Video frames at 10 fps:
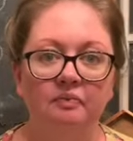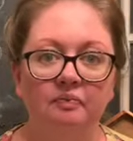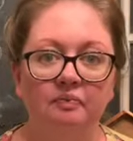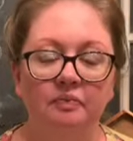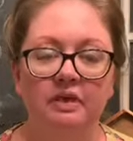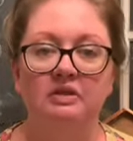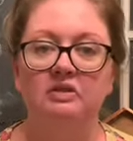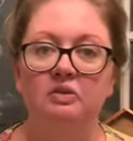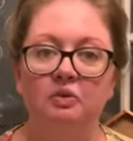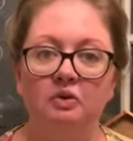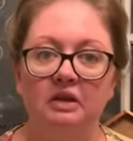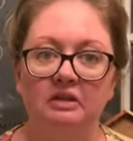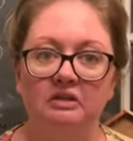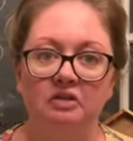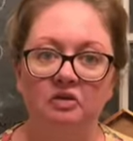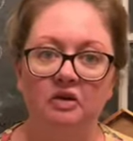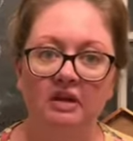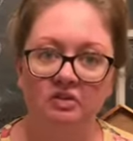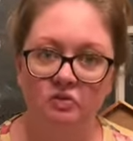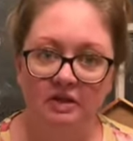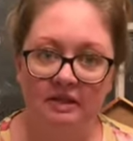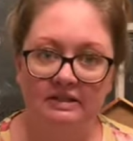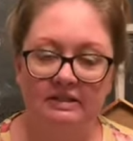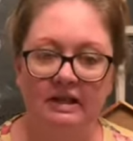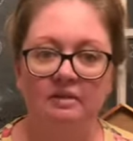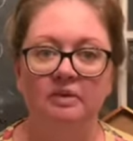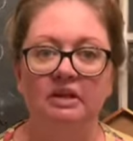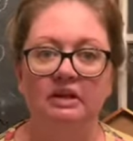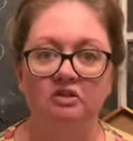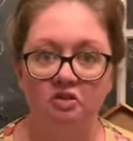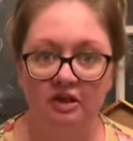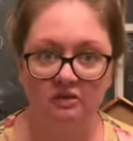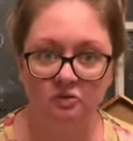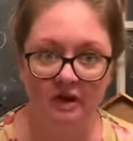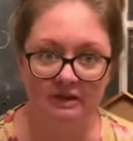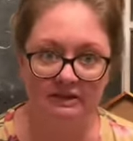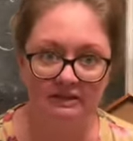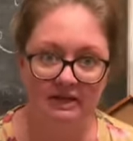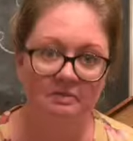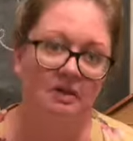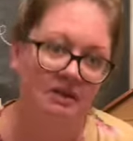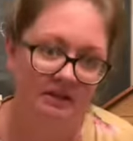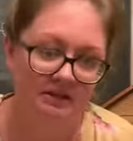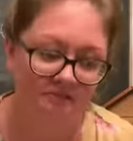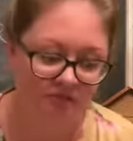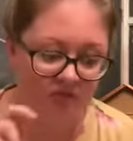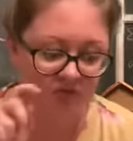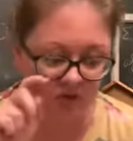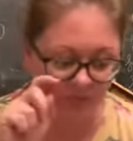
because you will get your next reading assignment and your next writing assignment then. So,